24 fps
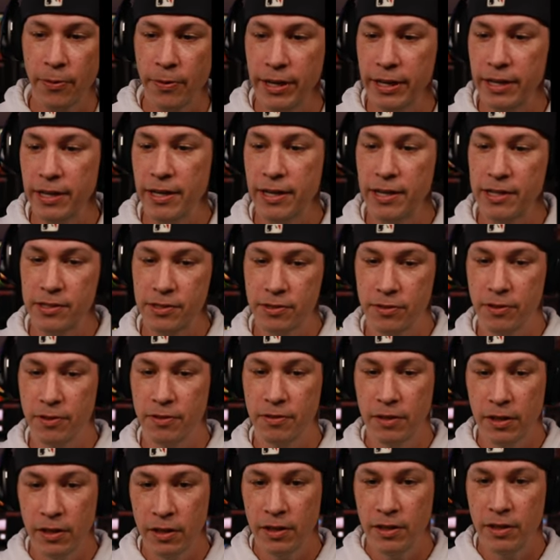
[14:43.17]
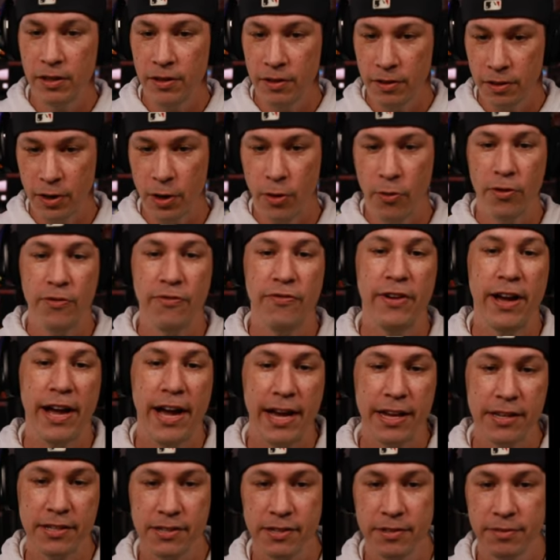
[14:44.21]
going nuts or going
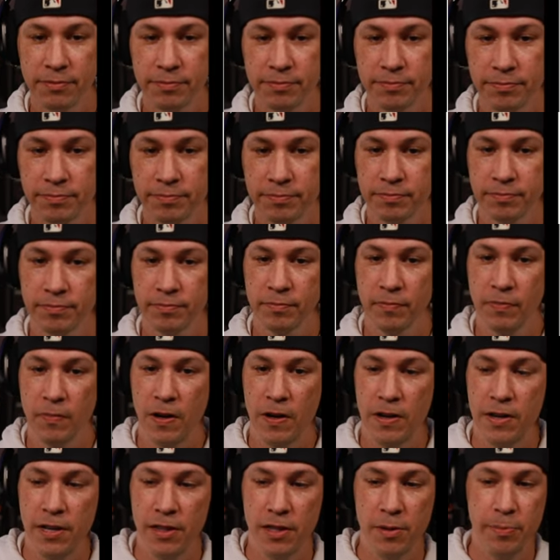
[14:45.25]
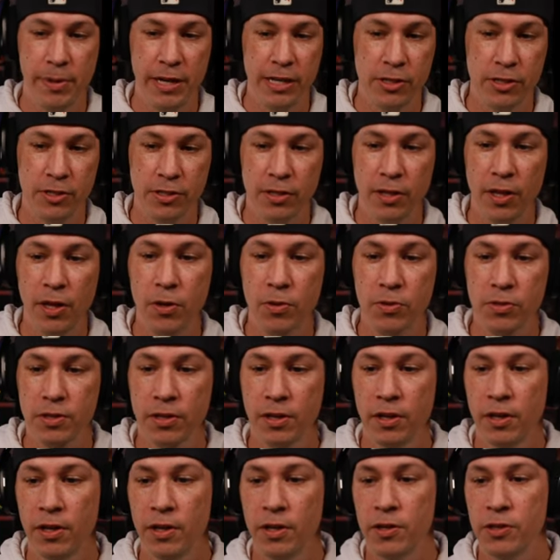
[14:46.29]
fast. Another beach is
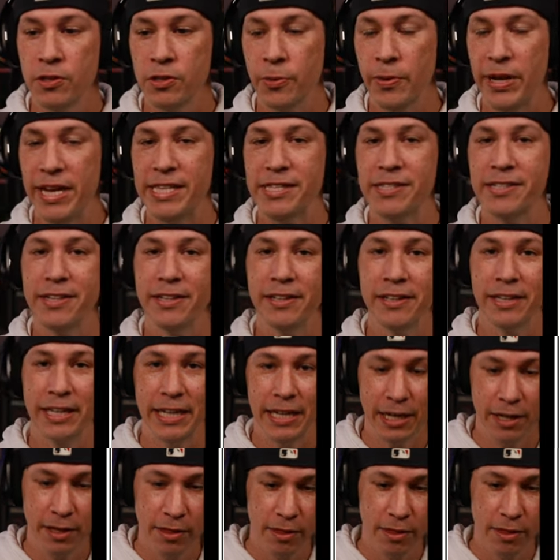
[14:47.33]
closed. So instantly,